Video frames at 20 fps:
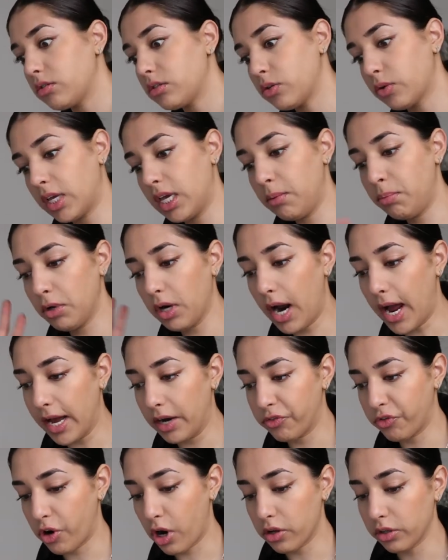So keep your eye
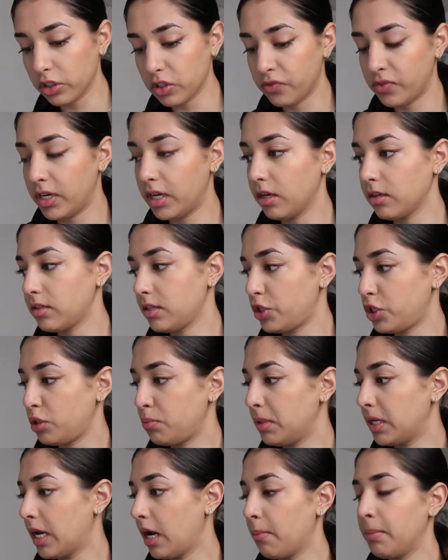out for all those videos. They
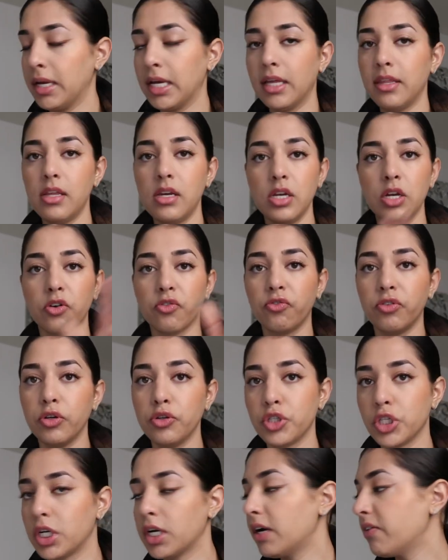should be coming in the near
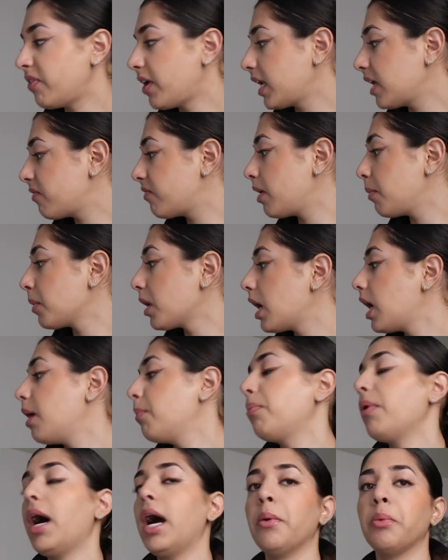future. If any of them are
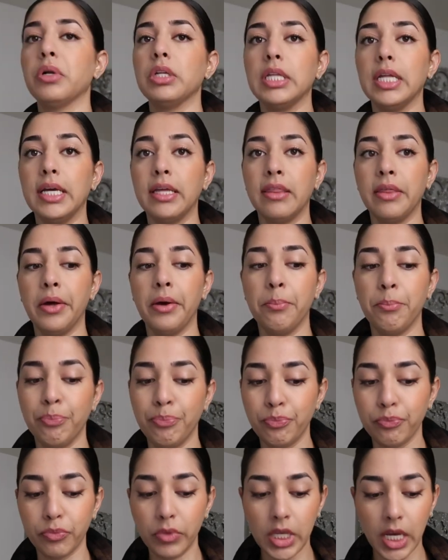up, I will link them
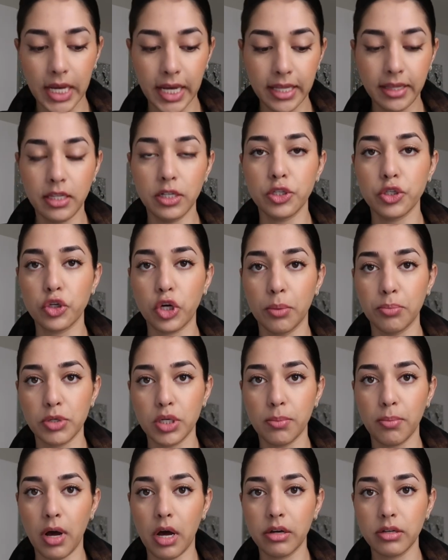in the
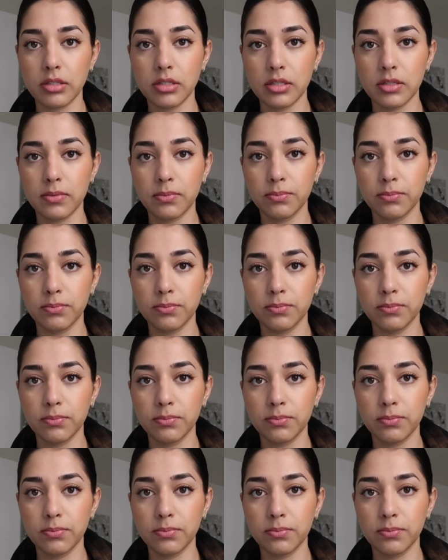description box.